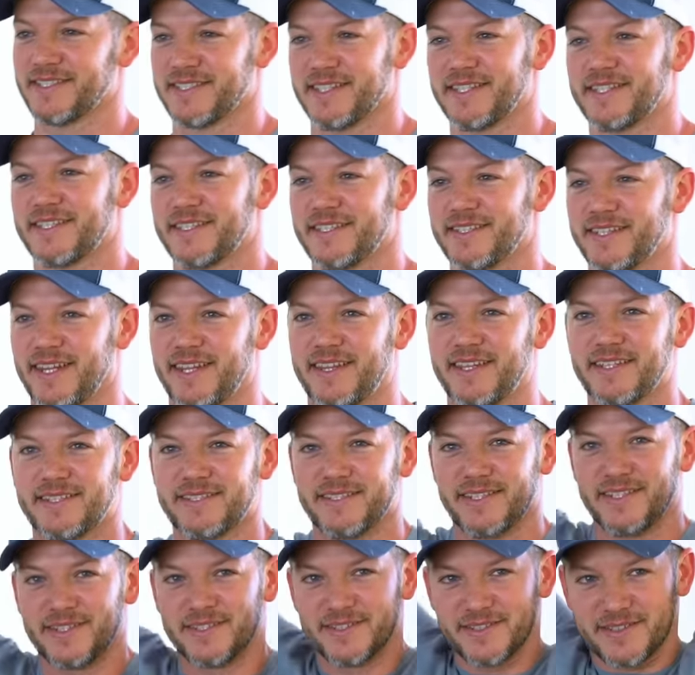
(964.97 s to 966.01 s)
Is it? I think
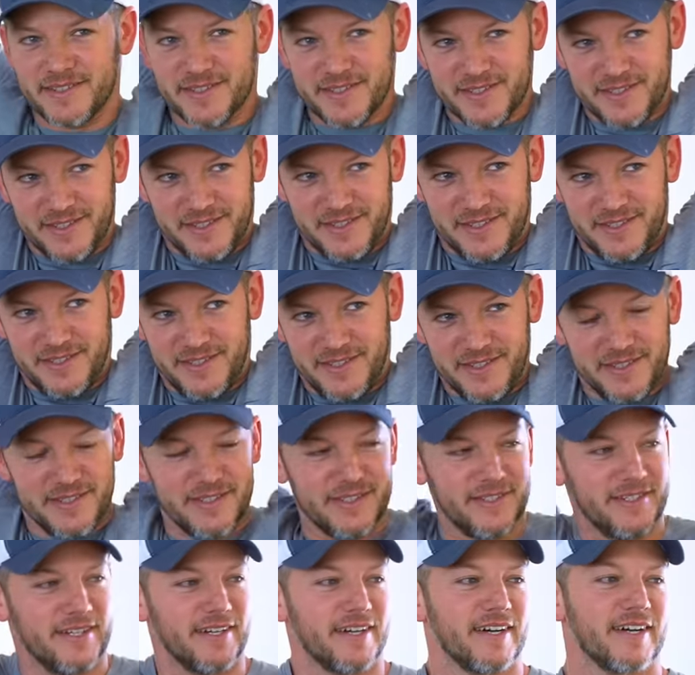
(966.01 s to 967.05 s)
so.
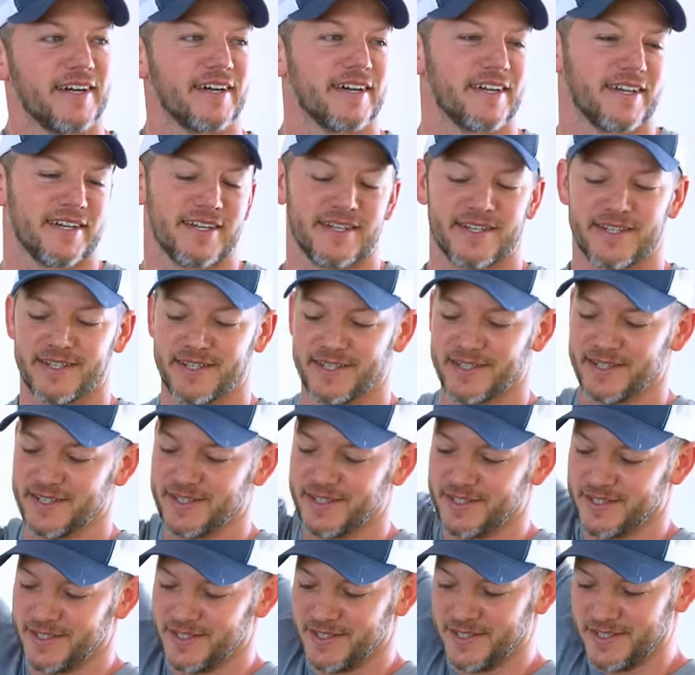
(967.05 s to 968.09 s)
Ugh.
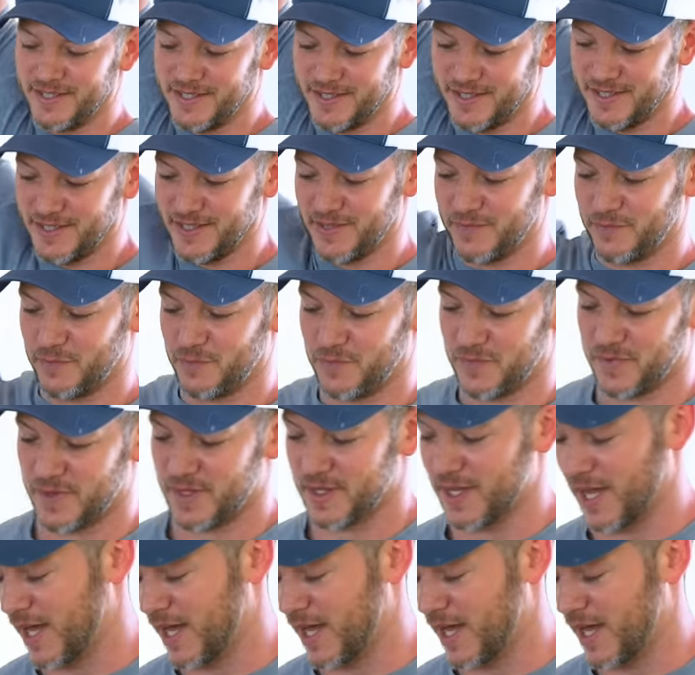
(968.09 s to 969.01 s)
Yeah, on the